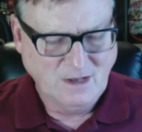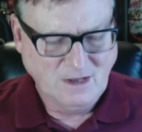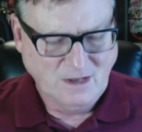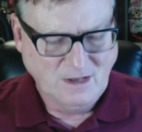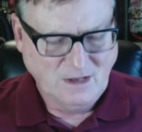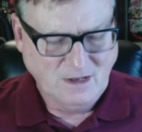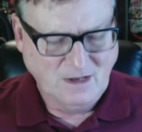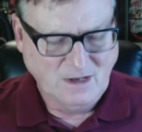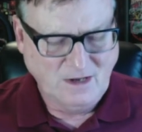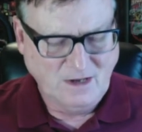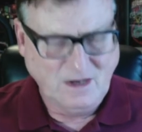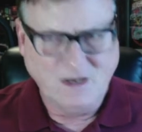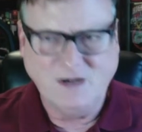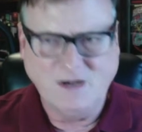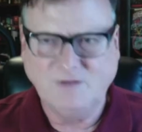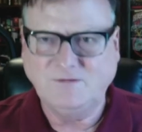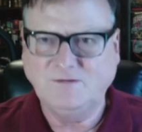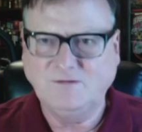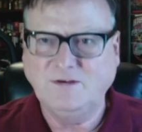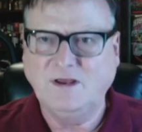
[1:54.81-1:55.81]
And
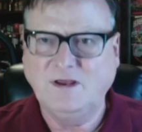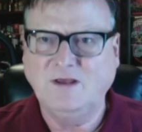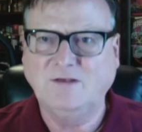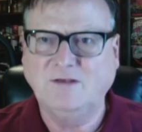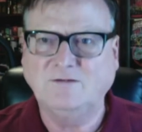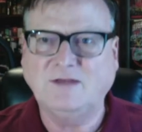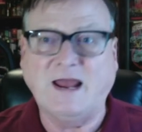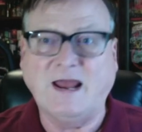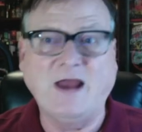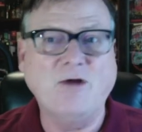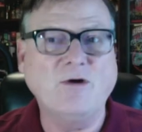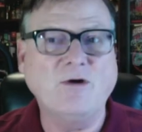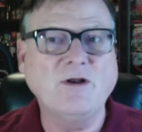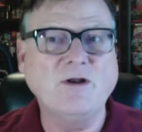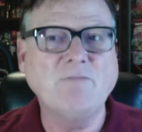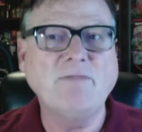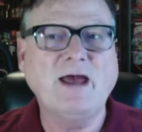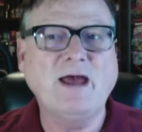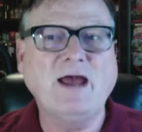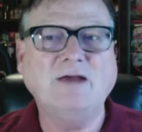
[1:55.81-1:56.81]
it says,
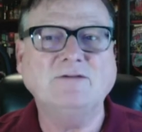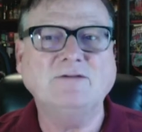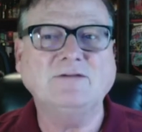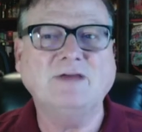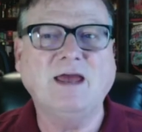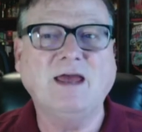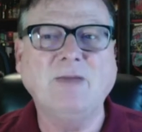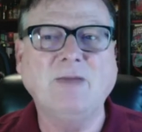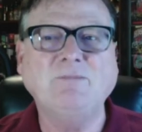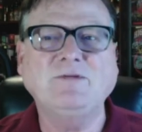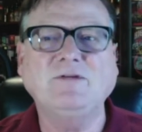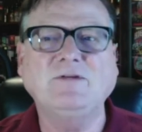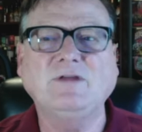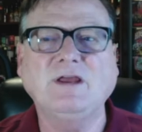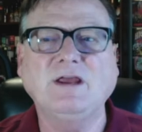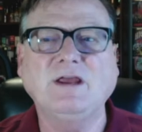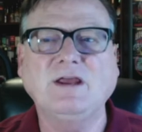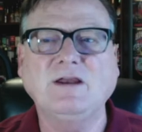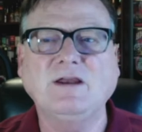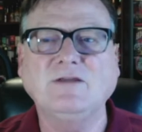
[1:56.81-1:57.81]
Aaron Max
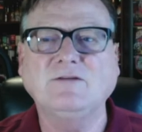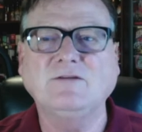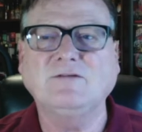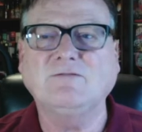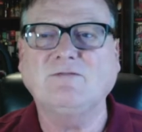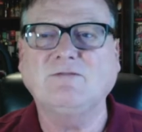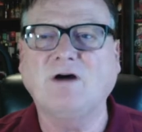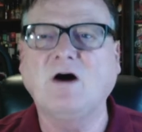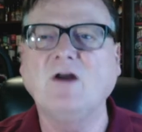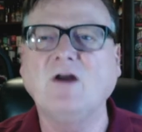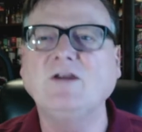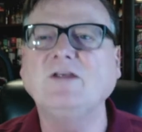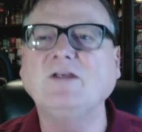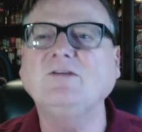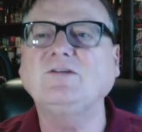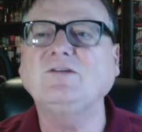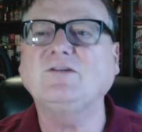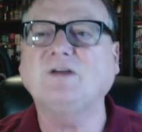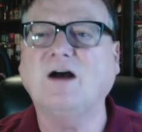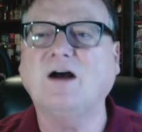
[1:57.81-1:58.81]
Epstein's
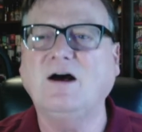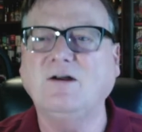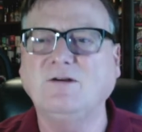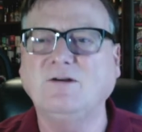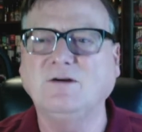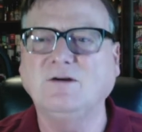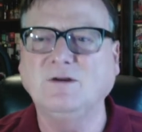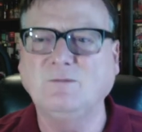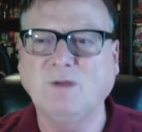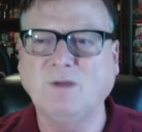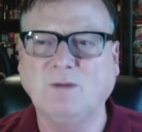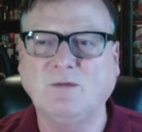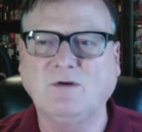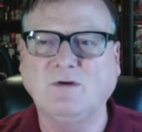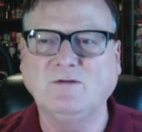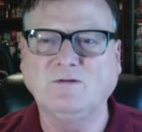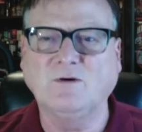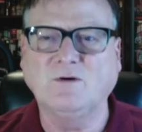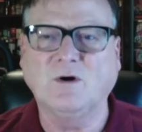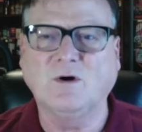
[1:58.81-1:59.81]
fondest childhood
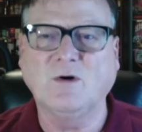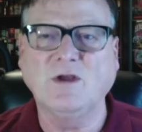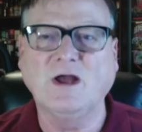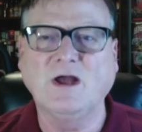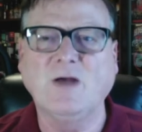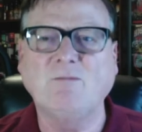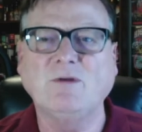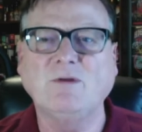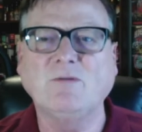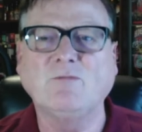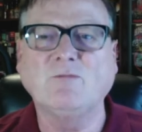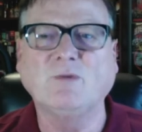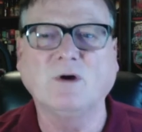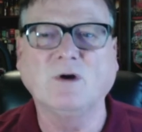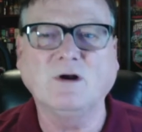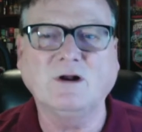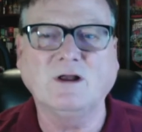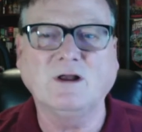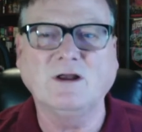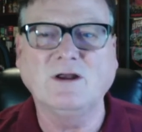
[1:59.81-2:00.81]
memories growing up in
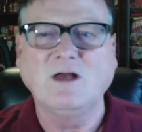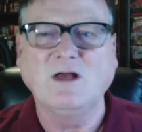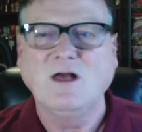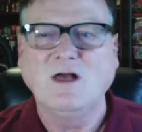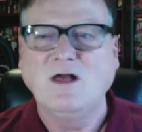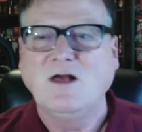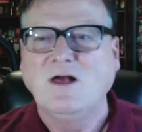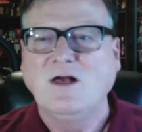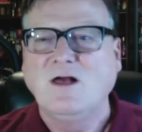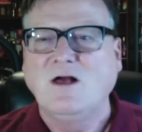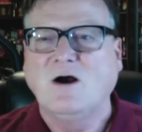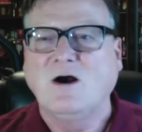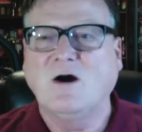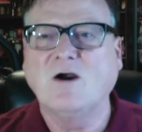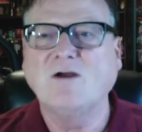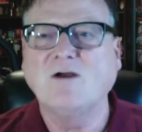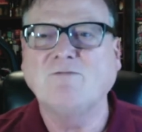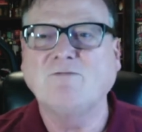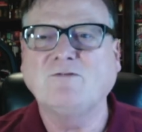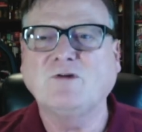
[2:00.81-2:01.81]
Brooklyn
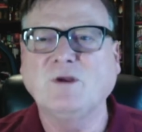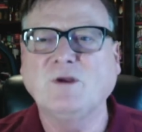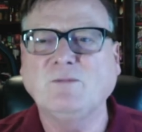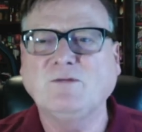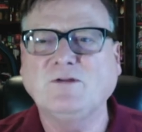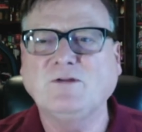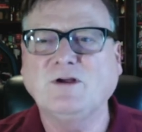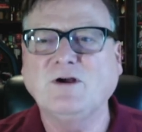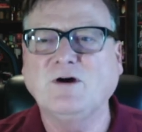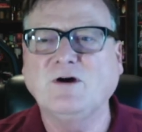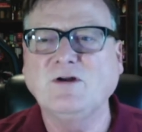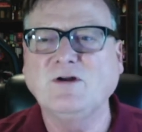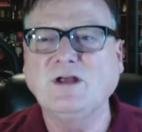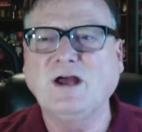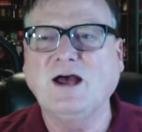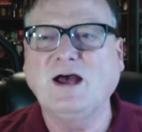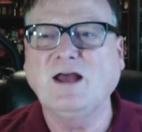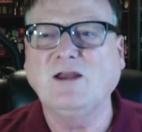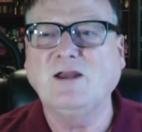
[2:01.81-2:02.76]
are of trips to Coney Island